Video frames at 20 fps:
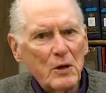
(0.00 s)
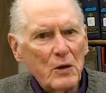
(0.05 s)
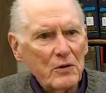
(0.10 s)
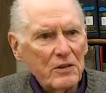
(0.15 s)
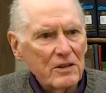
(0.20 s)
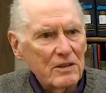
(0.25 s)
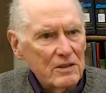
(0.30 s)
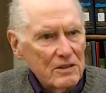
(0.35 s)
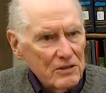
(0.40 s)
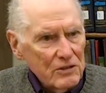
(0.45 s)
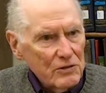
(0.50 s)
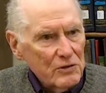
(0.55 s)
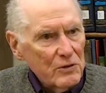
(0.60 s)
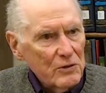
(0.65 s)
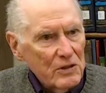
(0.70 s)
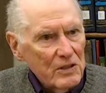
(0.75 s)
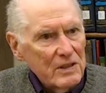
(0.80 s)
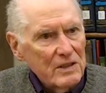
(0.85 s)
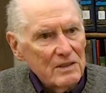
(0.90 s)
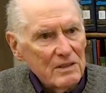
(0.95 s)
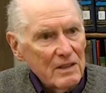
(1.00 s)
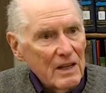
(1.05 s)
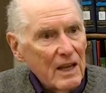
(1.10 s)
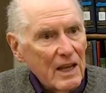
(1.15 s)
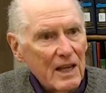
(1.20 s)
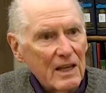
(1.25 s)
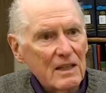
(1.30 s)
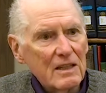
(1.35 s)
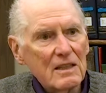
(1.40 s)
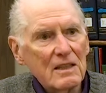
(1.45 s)
both in the stories
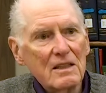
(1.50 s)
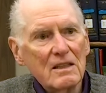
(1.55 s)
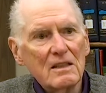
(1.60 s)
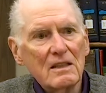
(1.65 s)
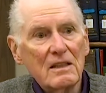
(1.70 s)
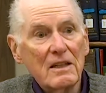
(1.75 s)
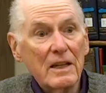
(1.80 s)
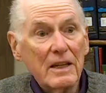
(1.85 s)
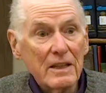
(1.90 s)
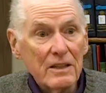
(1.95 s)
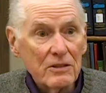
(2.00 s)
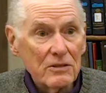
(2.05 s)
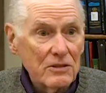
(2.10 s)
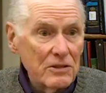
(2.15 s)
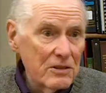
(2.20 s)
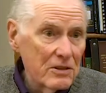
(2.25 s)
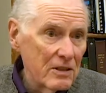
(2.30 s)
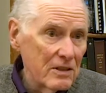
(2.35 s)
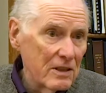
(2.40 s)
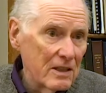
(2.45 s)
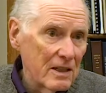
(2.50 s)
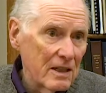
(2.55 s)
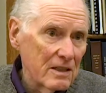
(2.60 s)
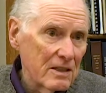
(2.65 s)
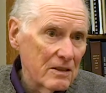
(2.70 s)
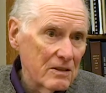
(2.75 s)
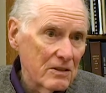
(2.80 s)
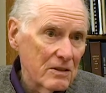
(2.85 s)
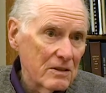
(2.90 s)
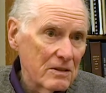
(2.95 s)
and in letters to the
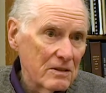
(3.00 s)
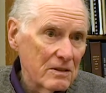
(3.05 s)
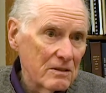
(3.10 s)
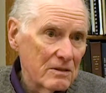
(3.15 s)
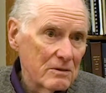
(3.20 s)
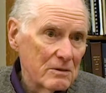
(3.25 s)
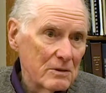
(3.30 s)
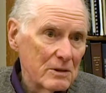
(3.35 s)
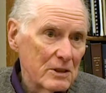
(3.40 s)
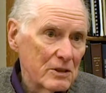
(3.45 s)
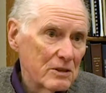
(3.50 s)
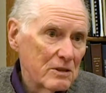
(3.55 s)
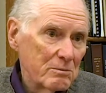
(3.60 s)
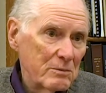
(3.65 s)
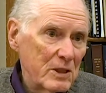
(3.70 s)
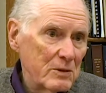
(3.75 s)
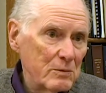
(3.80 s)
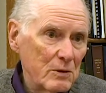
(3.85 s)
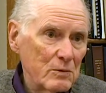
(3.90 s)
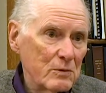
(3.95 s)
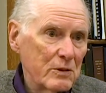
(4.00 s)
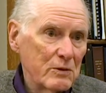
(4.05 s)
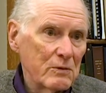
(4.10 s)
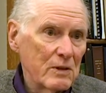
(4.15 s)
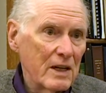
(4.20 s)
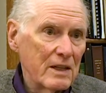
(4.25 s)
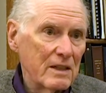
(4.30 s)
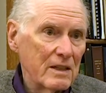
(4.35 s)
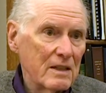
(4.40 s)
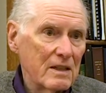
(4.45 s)
editor, which people would
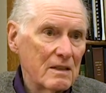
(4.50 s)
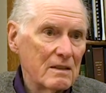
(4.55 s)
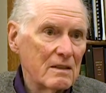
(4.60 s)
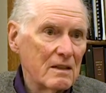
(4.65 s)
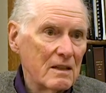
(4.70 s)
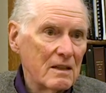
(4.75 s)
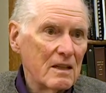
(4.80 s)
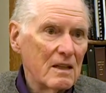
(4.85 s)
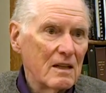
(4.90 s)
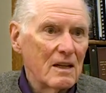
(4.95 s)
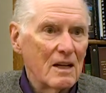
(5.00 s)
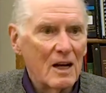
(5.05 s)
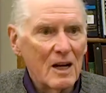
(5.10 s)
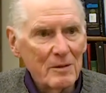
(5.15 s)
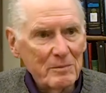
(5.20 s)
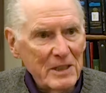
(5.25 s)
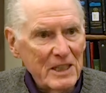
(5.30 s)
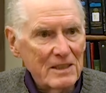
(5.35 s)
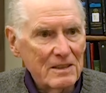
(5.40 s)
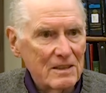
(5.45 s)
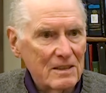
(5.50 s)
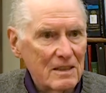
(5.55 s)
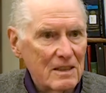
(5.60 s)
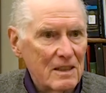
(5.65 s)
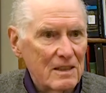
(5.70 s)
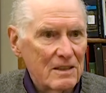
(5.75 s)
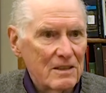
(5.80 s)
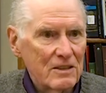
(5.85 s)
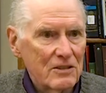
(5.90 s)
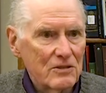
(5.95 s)
write in commenting
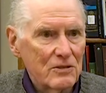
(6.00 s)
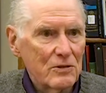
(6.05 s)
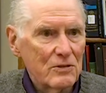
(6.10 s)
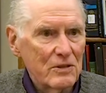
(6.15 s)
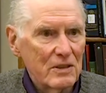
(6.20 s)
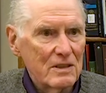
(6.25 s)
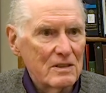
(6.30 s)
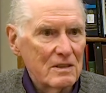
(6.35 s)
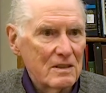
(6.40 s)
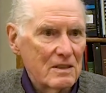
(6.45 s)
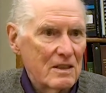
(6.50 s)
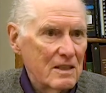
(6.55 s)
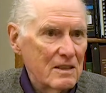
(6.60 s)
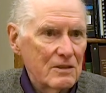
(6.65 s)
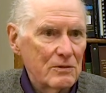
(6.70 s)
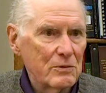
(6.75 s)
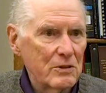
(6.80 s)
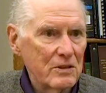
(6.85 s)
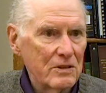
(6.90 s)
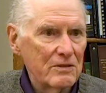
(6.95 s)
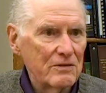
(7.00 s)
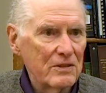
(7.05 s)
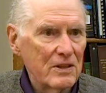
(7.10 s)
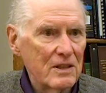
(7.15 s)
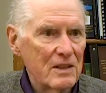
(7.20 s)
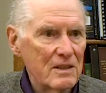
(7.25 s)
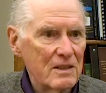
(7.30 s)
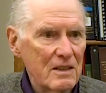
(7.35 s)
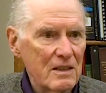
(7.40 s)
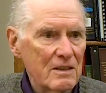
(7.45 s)
on the stories, and that's where you
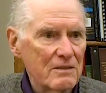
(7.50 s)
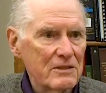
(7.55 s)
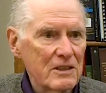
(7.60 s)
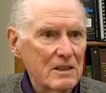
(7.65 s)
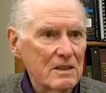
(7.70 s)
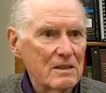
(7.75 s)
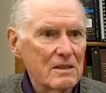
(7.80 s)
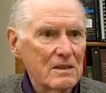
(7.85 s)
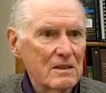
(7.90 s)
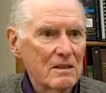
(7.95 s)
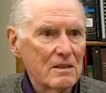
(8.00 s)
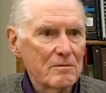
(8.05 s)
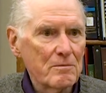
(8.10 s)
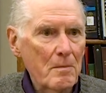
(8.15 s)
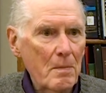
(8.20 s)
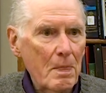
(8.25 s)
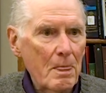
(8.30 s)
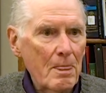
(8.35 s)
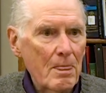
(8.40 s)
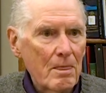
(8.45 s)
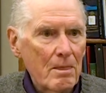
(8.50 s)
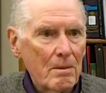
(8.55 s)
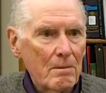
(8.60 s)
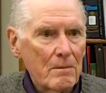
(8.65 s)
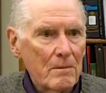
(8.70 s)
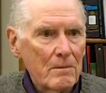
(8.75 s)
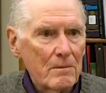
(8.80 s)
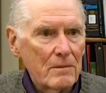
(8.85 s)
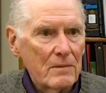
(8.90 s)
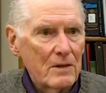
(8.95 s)
find the evidence.
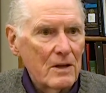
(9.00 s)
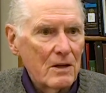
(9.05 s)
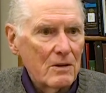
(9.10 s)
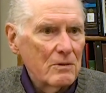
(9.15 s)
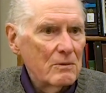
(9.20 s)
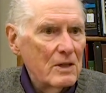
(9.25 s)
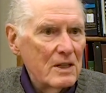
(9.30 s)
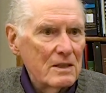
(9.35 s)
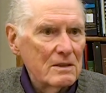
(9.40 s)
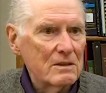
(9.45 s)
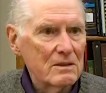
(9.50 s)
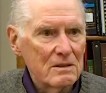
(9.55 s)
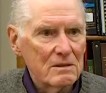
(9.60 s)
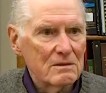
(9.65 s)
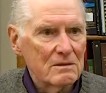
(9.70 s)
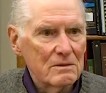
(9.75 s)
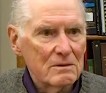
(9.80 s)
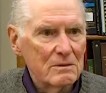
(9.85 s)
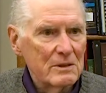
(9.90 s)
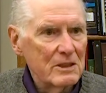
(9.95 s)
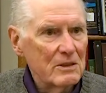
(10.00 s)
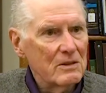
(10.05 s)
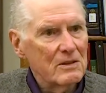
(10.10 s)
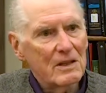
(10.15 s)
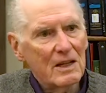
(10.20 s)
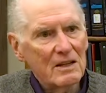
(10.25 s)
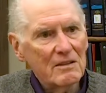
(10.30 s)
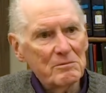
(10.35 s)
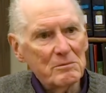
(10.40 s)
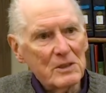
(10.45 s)
Otherwise, we don't
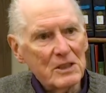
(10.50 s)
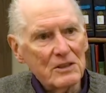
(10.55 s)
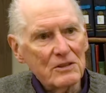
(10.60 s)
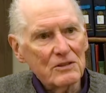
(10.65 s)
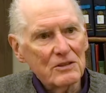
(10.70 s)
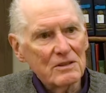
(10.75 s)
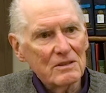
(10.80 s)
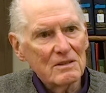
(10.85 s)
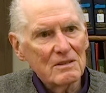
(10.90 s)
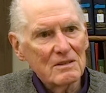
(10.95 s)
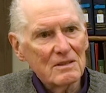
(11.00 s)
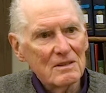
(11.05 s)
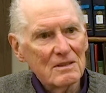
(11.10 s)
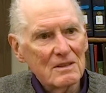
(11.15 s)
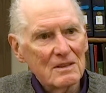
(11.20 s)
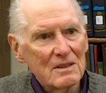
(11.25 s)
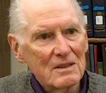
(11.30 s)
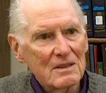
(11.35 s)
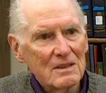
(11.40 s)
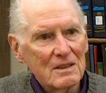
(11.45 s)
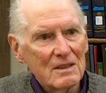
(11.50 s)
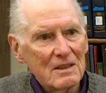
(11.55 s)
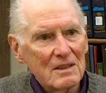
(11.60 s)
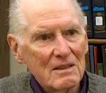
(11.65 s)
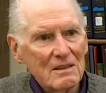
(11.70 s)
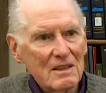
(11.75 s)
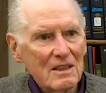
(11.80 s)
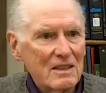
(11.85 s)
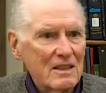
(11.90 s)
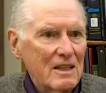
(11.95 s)
have much. Right.
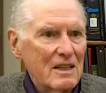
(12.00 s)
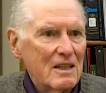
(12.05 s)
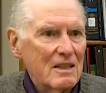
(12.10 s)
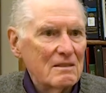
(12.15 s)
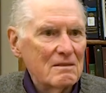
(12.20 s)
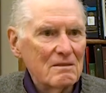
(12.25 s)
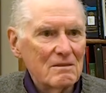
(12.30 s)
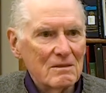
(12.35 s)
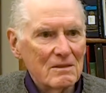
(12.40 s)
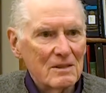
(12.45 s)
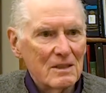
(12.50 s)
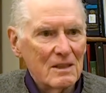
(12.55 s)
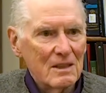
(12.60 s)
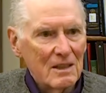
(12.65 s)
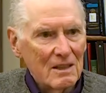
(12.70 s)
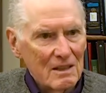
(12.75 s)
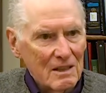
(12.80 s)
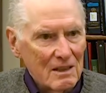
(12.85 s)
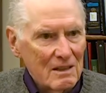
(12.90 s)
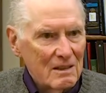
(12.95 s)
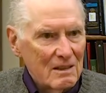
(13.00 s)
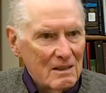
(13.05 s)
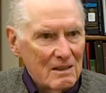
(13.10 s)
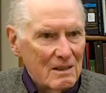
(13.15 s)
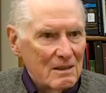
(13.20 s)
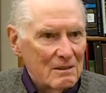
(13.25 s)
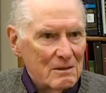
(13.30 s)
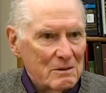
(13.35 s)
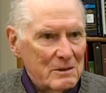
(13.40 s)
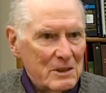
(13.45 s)
Then again,
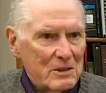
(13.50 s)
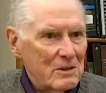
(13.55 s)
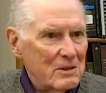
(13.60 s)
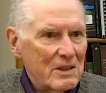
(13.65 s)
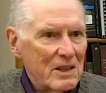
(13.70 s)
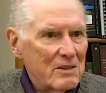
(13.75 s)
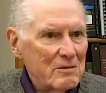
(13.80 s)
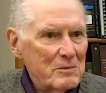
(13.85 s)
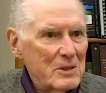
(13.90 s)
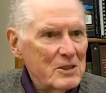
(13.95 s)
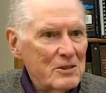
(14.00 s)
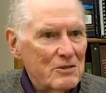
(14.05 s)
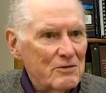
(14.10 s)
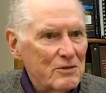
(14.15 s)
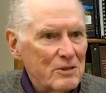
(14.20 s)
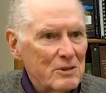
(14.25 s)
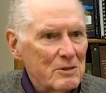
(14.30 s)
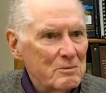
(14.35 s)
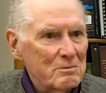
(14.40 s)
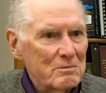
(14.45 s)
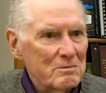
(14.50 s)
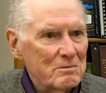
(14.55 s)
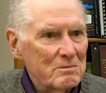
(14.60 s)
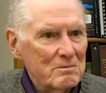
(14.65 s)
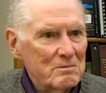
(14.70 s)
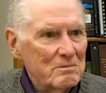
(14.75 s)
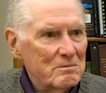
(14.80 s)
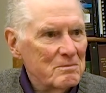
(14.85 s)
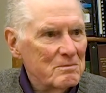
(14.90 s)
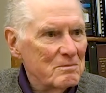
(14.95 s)
we don't have much
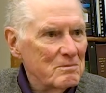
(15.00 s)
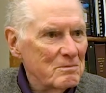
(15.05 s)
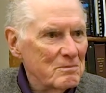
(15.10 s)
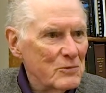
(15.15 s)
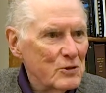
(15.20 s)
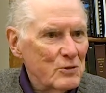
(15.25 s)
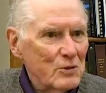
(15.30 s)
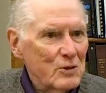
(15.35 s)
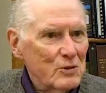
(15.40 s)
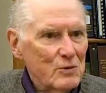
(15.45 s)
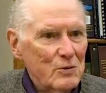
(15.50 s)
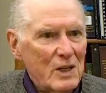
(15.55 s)
from George